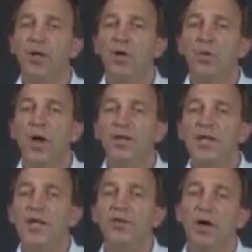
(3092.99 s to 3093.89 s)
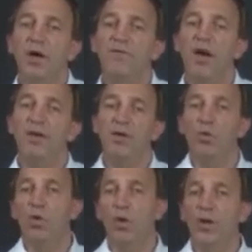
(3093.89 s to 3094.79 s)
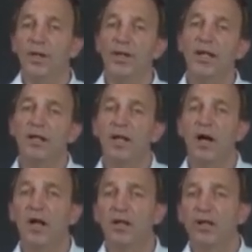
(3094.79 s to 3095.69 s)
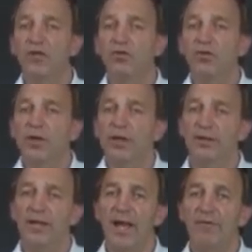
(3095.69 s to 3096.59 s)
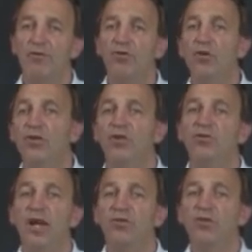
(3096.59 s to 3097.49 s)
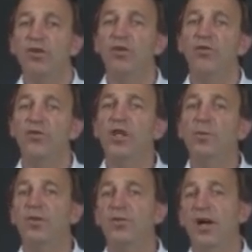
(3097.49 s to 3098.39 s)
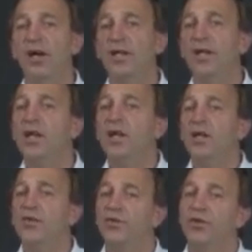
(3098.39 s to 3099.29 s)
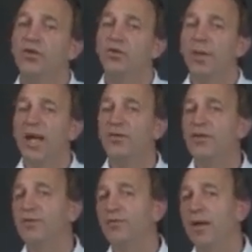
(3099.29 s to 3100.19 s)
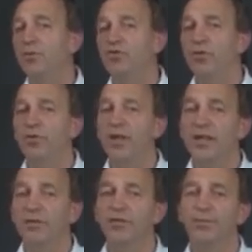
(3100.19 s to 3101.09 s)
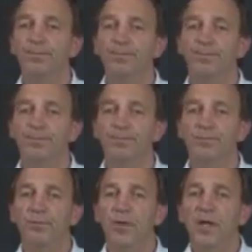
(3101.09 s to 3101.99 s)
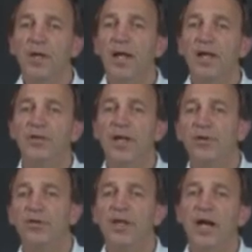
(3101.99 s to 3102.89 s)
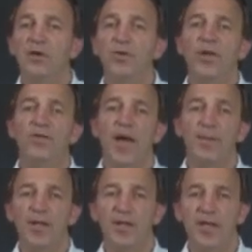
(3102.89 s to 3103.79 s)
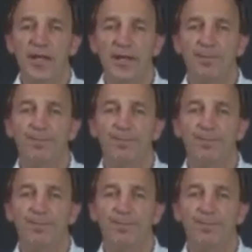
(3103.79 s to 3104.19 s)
When knees are very worn and little cartilage is left, joint injection can still provide considerable anti-inflammatory relief. Let's now see how to examine the knee.